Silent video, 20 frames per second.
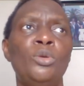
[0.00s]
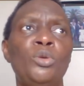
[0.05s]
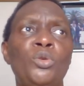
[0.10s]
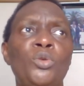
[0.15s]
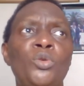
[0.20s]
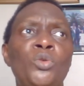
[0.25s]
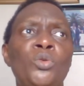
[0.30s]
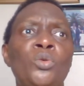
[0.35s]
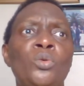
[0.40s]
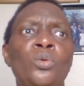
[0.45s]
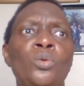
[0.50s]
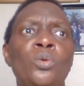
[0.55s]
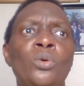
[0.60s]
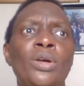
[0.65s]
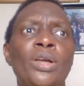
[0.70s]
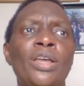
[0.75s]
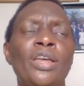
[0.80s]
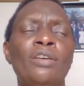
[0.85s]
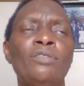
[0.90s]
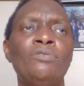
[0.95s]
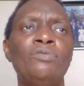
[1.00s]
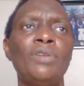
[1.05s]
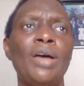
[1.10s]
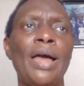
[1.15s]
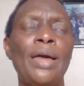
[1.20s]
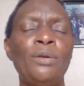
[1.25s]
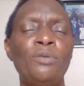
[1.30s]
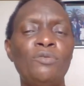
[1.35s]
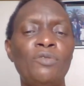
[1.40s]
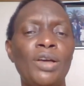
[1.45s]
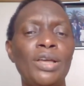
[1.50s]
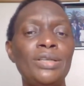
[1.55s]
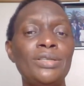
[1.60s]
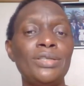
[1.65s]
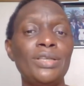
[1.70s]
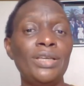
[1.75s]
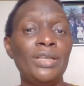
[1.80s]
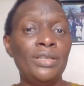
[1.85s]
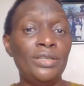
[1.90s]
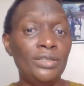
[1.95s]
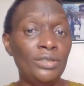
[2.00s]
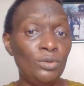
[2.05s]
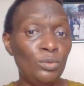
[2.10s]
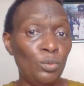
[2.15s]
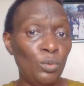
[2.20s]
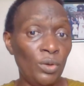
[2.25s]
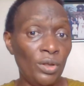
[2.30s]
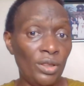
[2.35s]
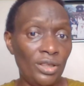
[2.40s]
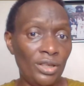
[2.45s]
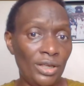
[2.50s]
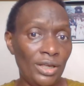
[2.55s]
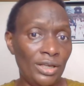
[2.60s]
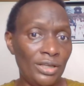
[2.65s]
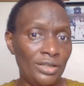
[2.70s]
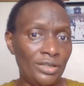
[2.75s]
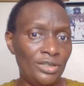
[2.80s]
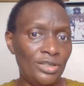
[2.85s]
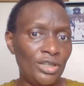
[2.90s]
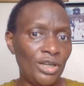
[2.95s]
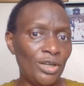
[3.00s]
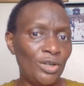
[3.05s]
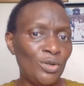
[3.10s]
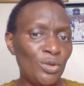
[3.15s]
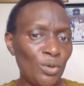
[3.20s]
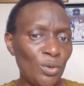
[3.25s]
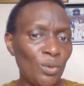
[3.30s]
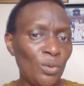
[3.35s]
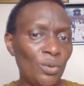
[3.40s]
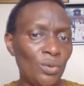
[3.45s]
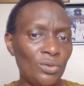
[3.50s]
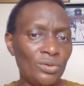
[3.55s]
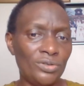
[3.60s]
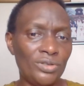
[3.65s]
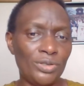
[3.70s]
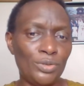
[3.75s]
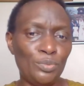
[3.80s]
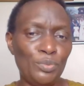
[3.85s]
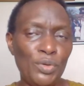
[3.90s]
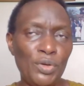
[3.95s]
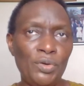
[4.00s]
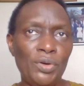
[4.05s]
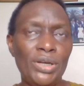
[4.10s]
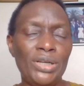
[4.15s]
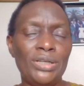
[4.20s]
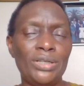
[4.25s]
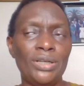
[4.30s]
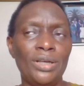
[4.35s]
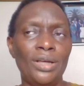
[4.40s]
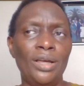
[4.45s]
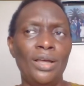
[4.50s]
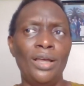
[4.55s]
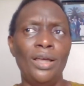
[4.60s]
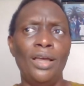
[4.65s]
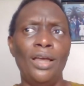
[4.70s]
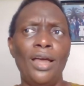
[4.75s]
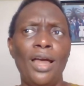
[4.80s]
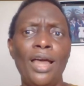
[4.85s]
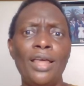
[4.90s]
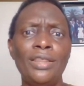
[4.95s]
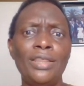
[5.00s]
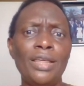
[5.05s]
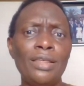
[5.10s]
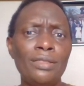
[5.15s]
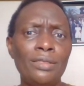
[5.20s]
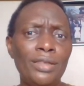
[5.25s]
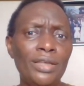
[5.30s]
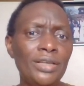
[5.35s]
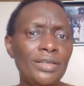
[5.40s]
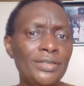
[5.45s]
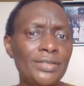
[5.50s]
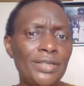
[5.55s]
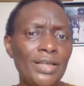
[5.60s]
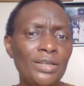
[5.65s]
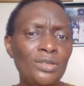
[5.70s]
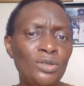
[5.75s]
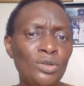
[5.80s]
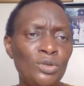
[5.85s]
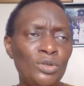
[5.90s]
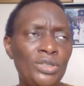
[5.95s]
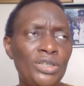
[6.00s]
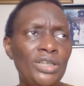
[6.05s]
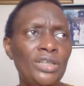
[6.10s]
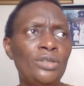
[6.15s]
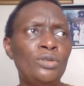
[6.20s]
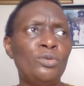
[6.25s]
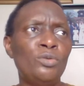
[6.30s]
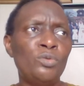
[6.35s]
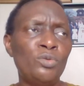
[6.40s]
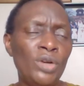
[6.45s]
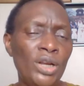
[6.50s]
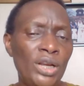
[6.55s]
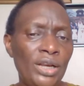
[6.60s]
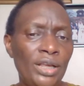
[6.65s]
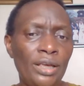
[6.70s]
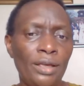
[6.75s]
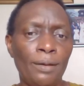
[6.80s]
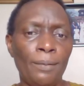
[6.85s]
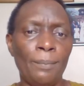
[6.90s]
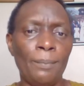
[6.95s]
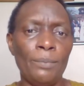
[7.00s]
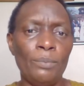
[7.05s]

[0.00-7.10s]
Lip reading: you gave advice with a gentle spirit, and the things that you did really